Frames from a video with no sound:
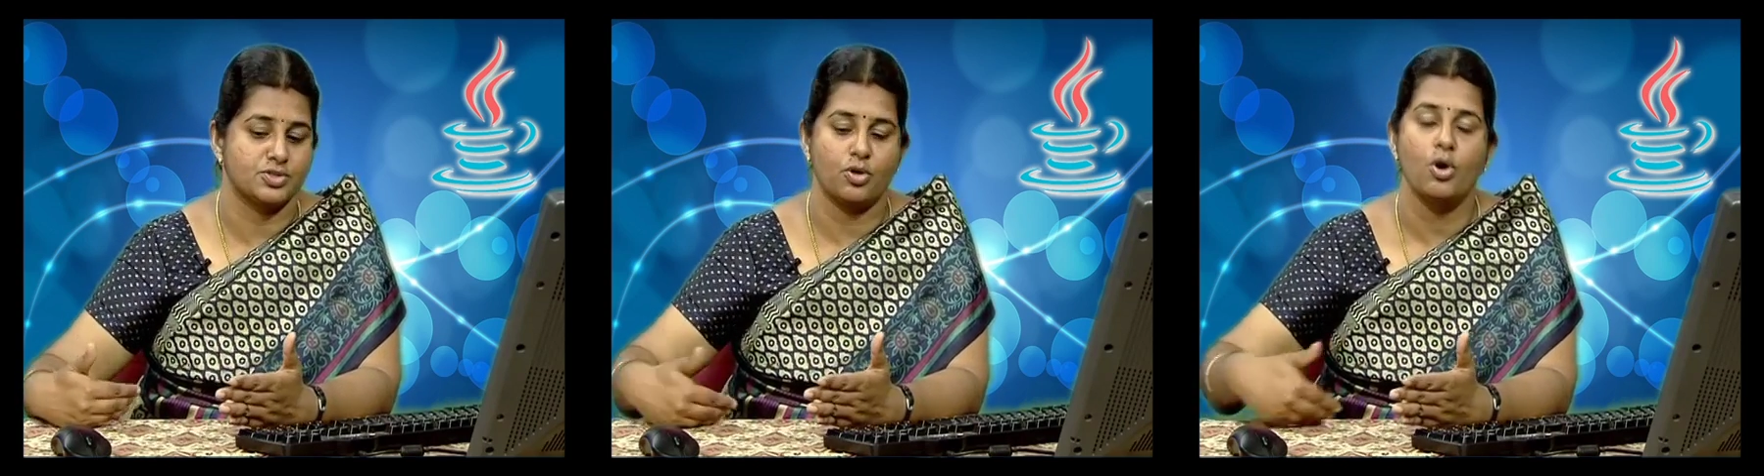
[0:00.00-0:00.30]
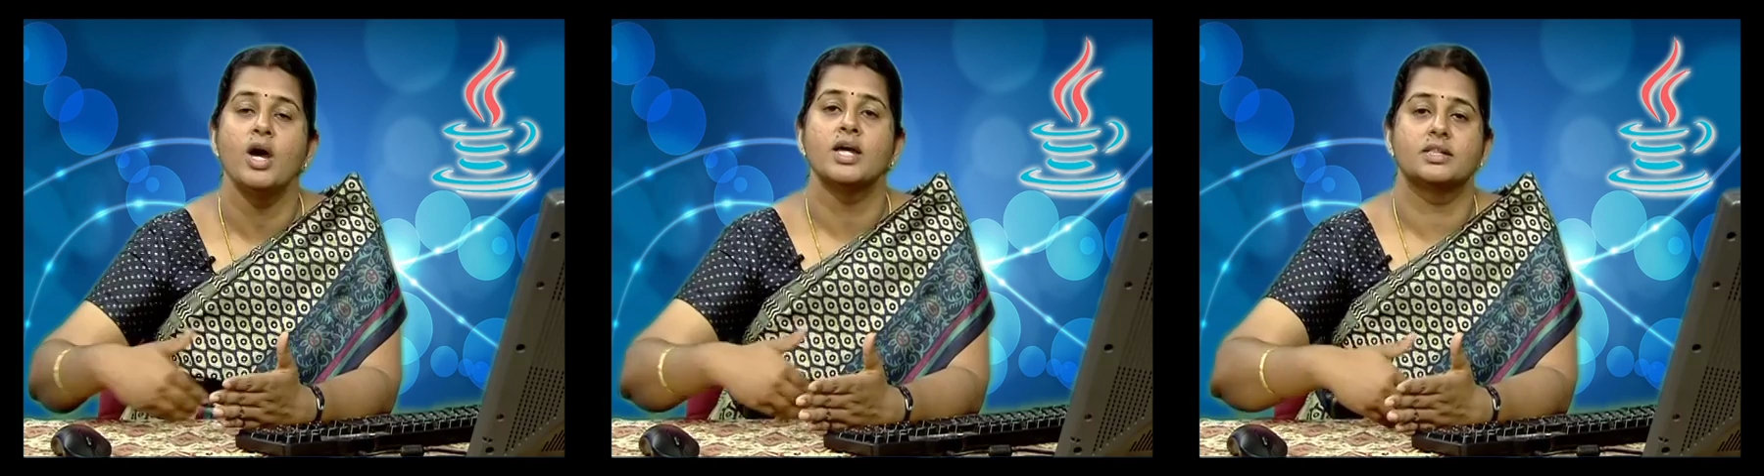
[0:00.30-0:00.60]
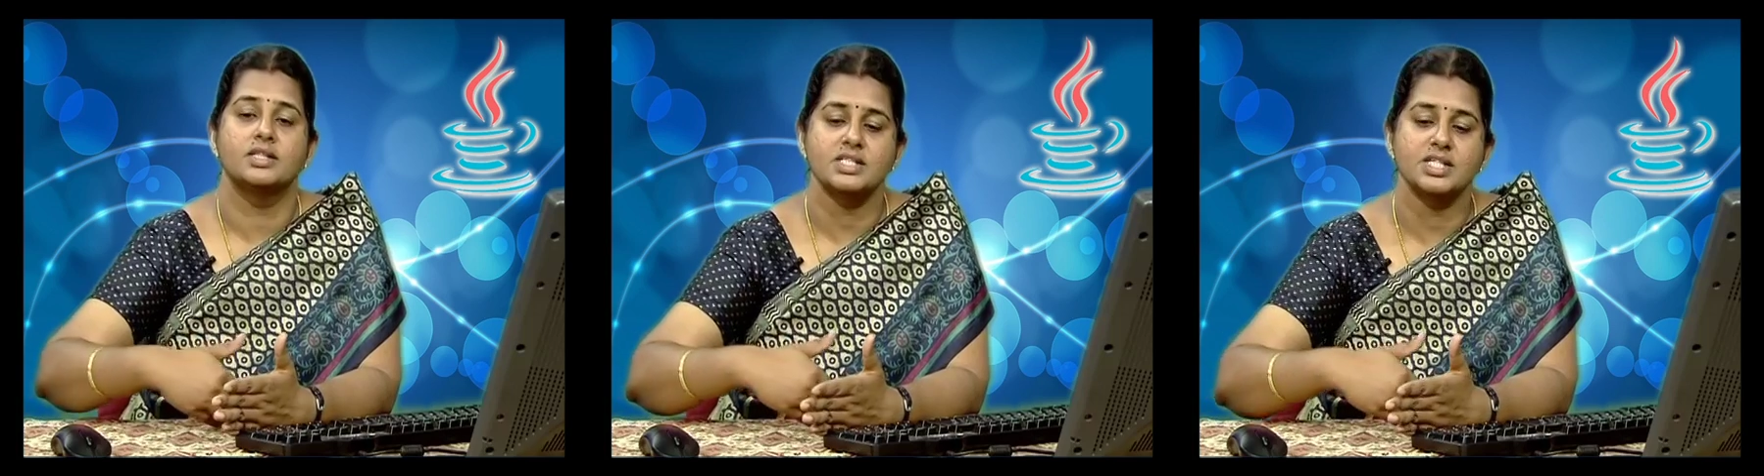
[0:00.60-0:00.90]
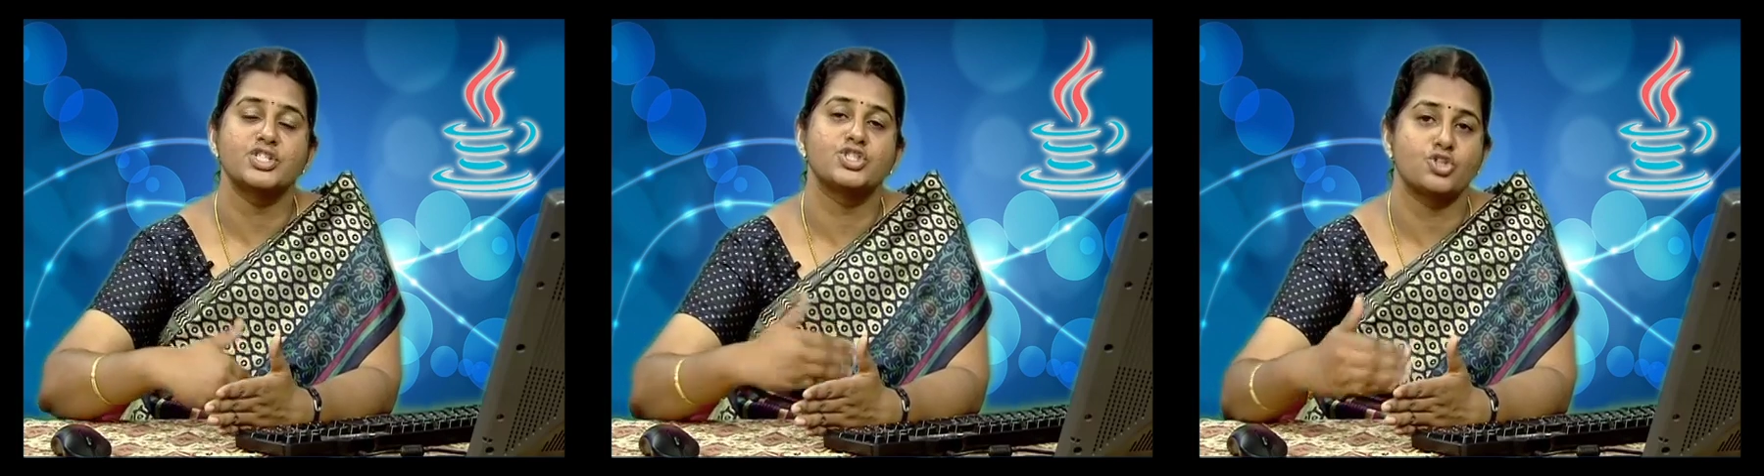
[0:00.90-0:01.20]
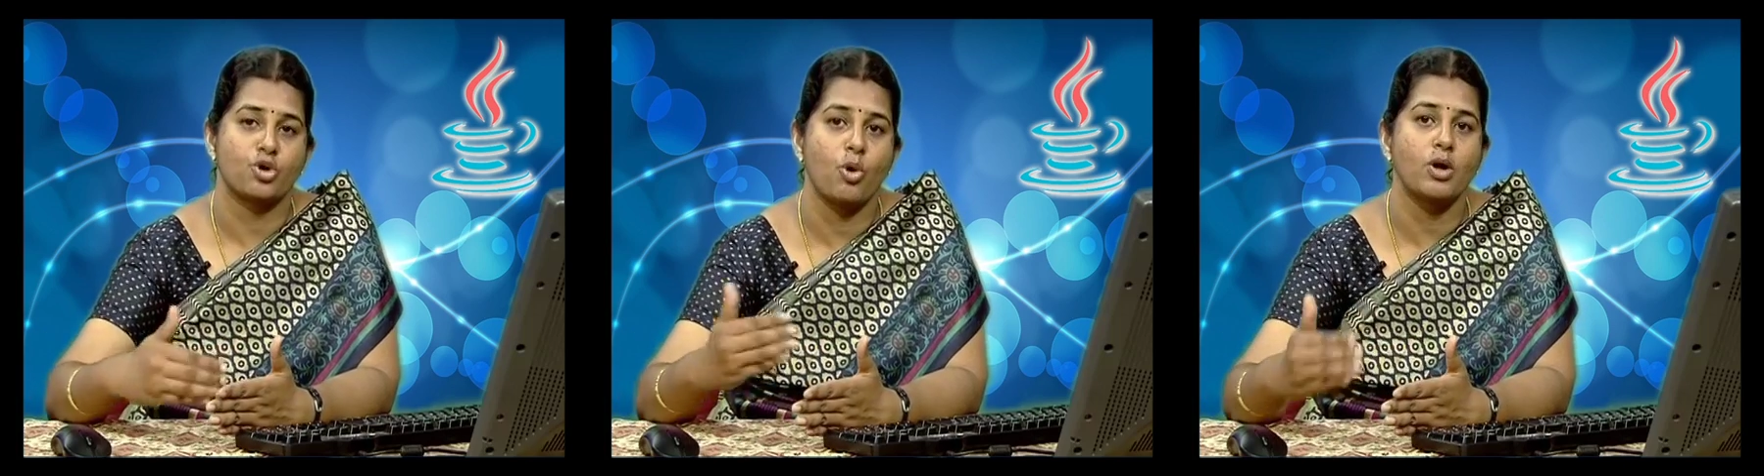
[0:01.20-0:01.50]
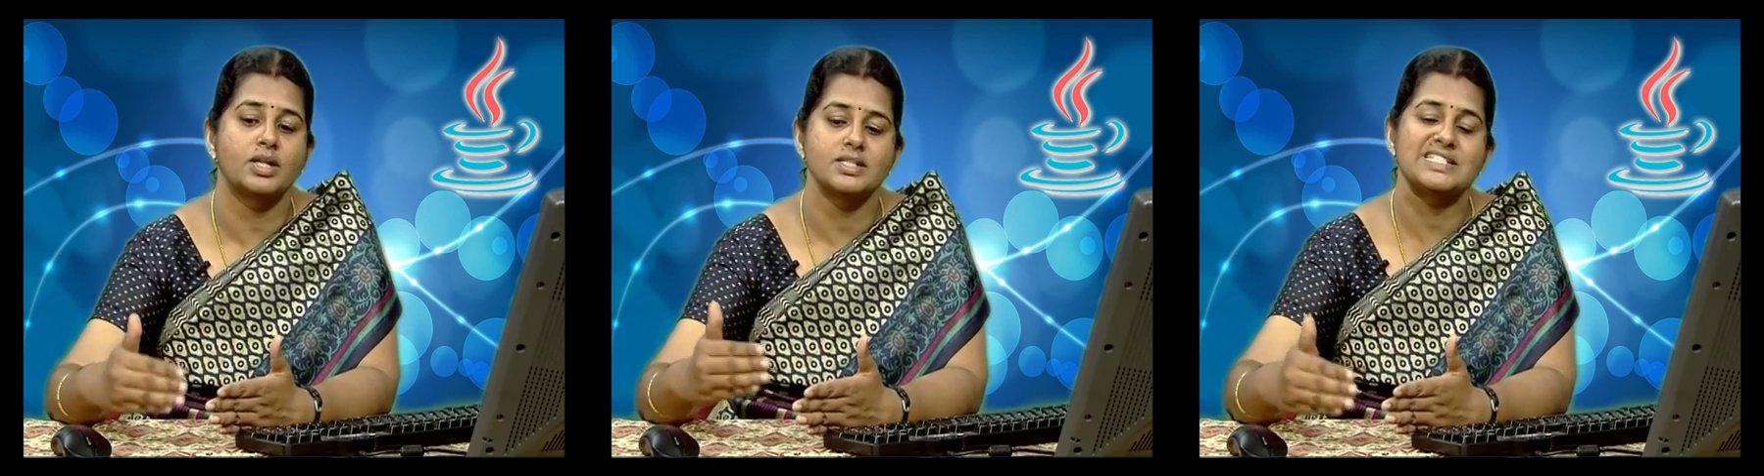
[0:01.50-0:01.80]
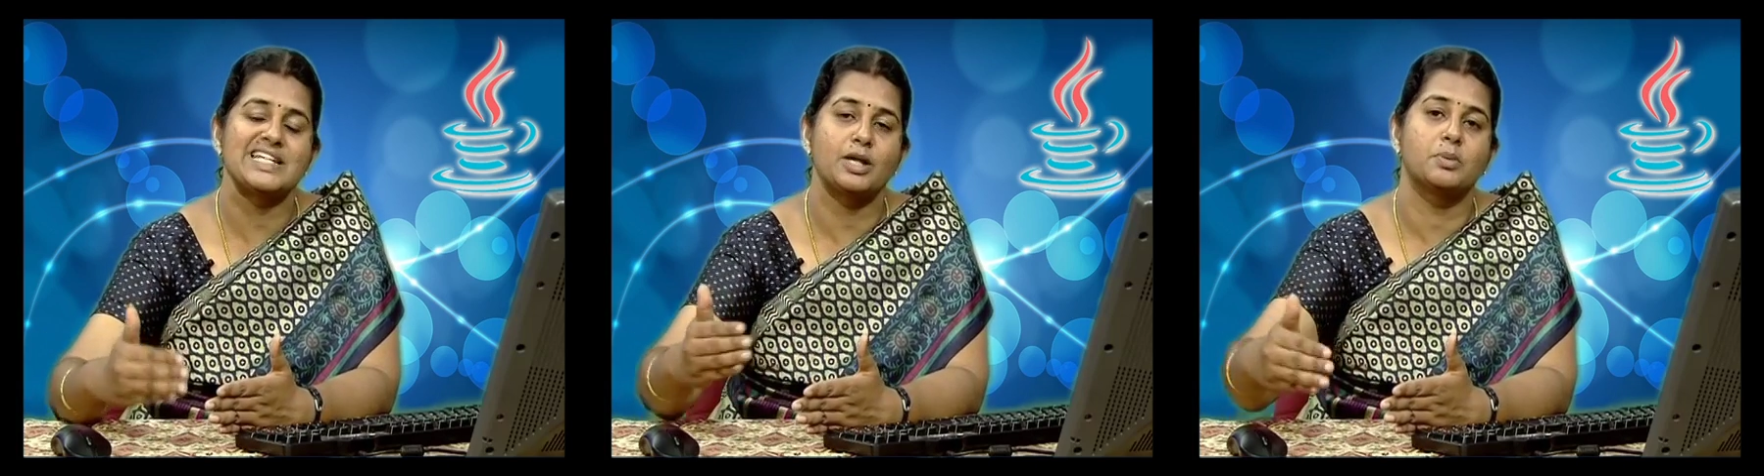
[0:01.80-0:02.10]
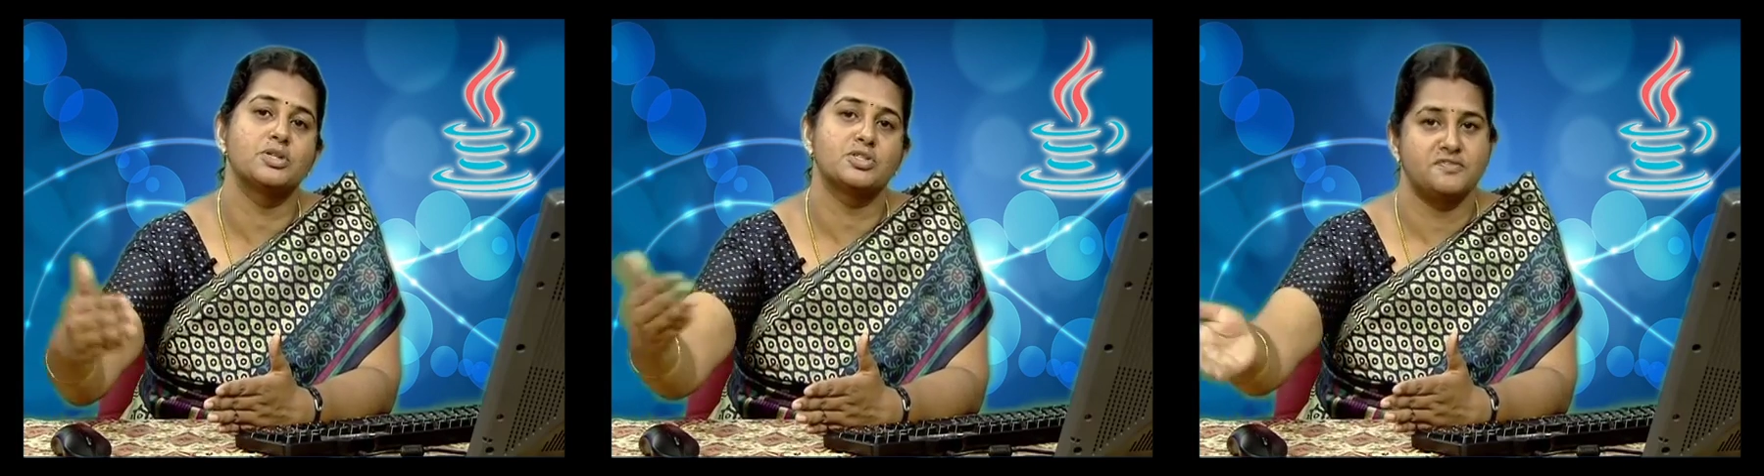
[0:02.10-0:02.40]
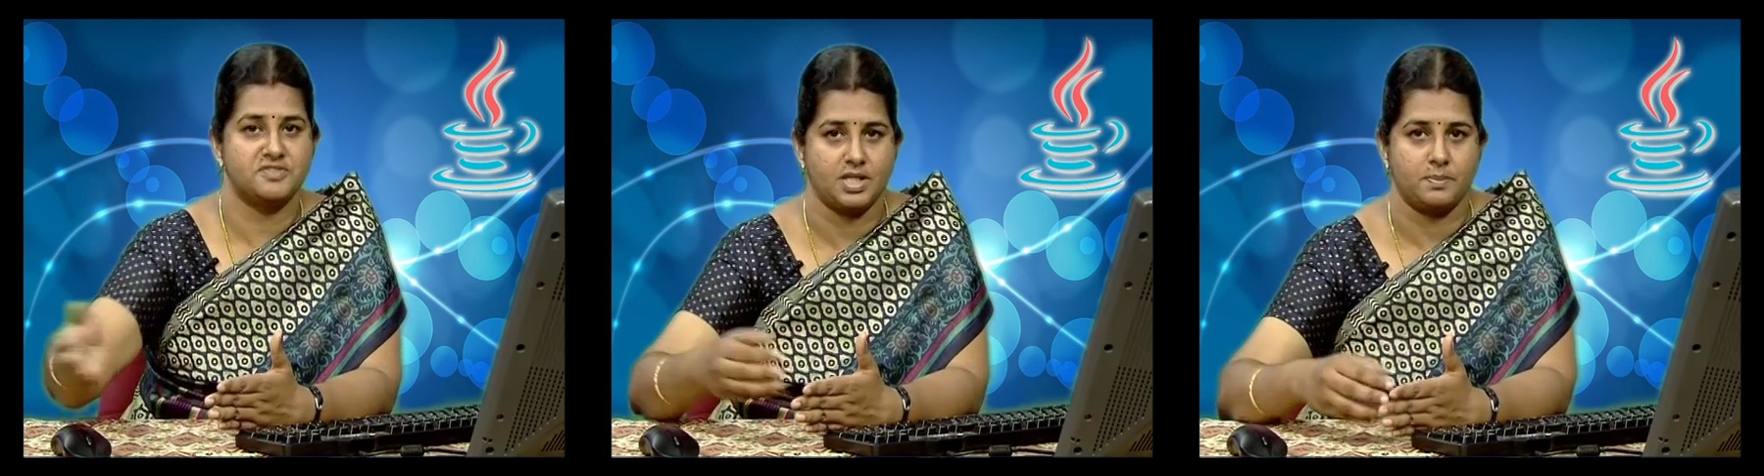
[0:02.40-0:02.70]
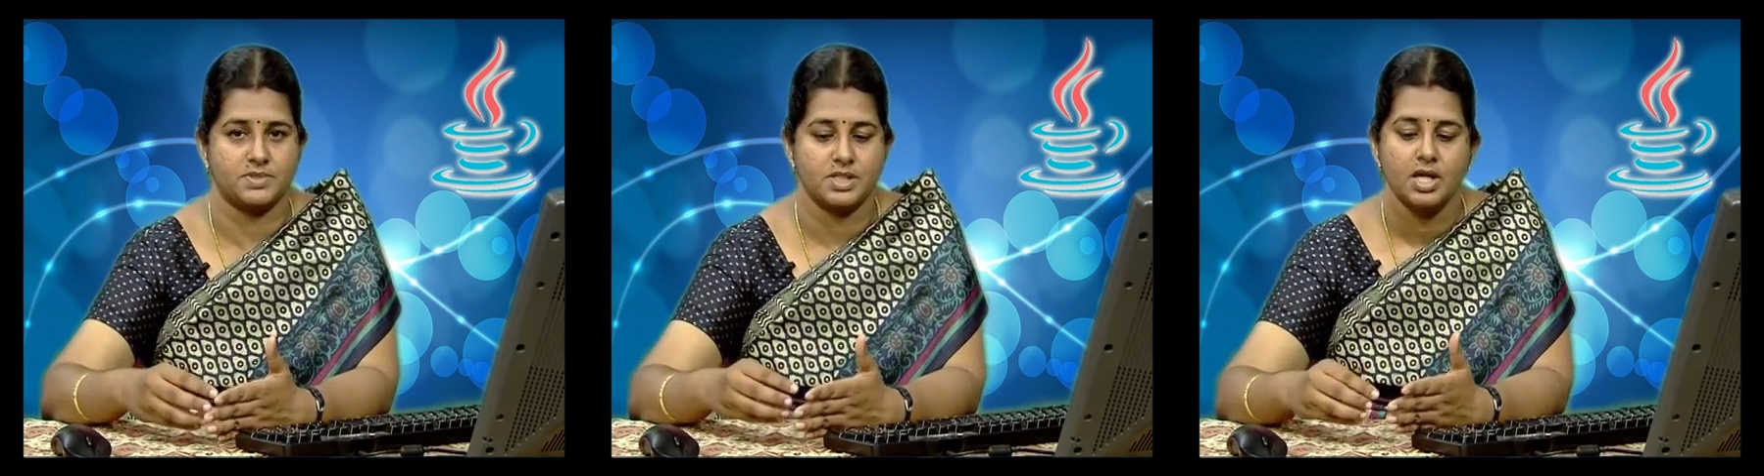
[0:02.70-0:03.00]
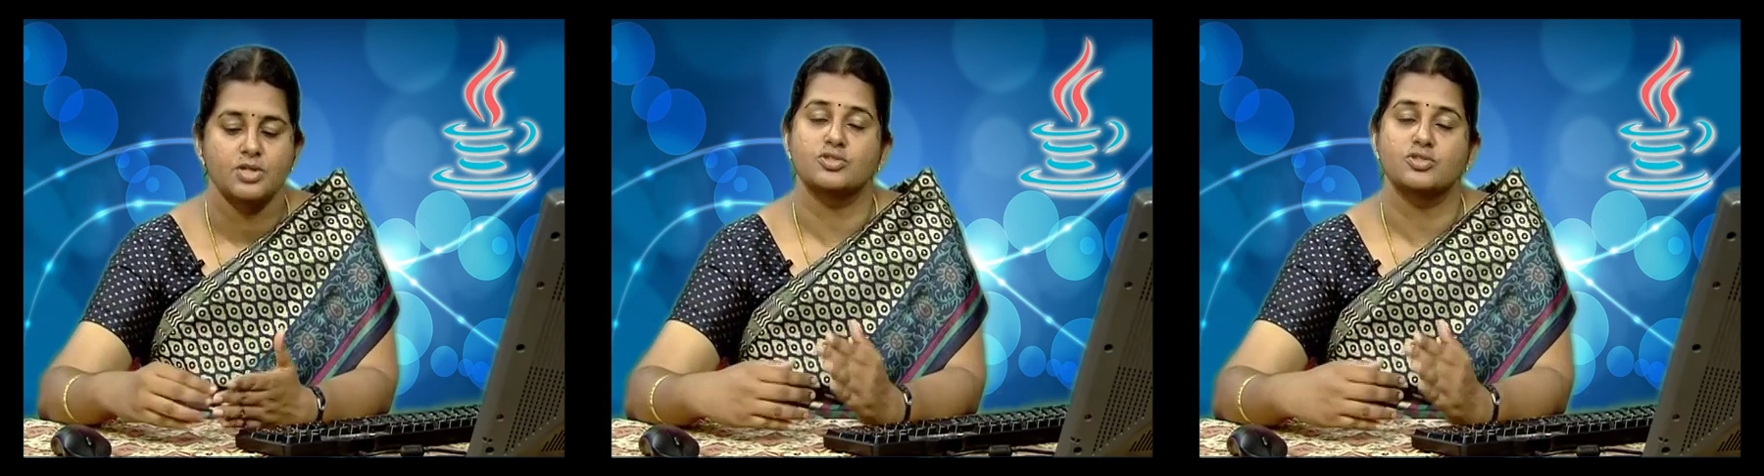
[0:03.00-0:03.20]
So, this is thrown in sequence of steps.